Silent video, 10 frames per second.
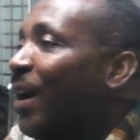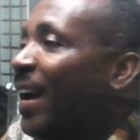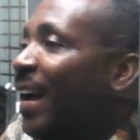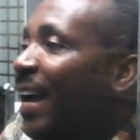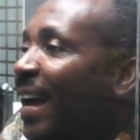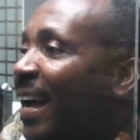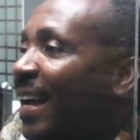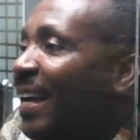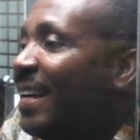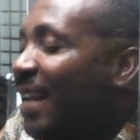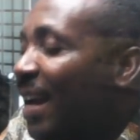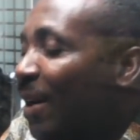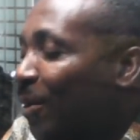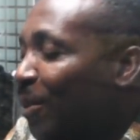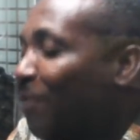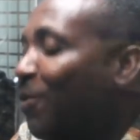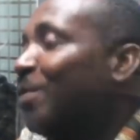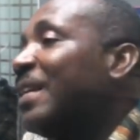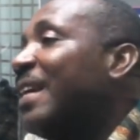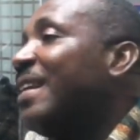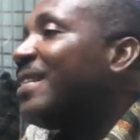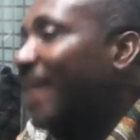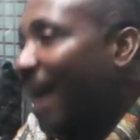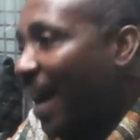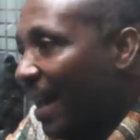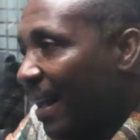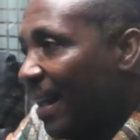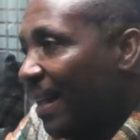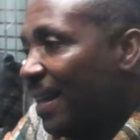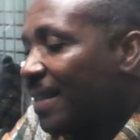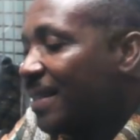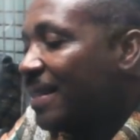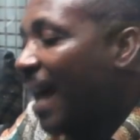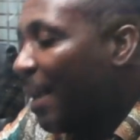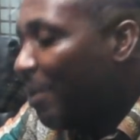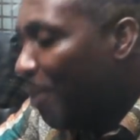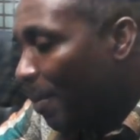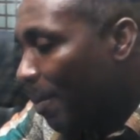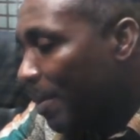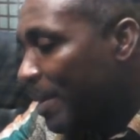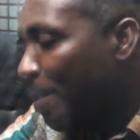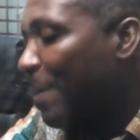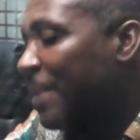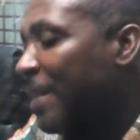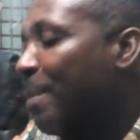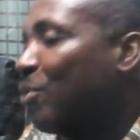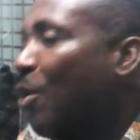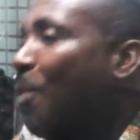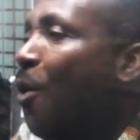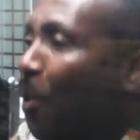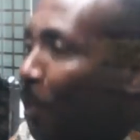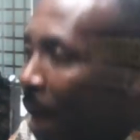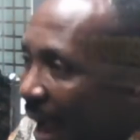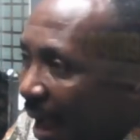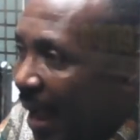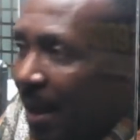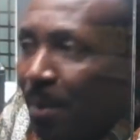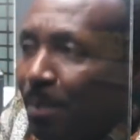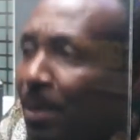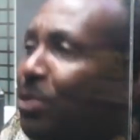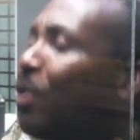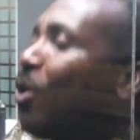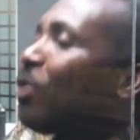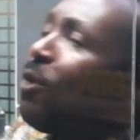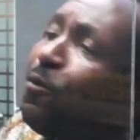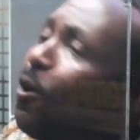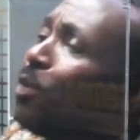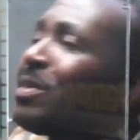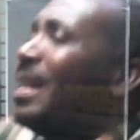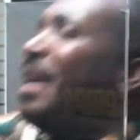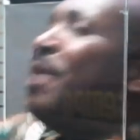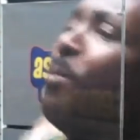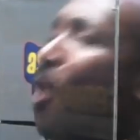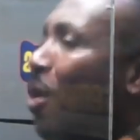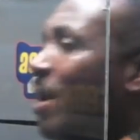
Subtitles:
in the quarter forms in this car sa no se me pese me tomo omo a me doing quarter forms in bulk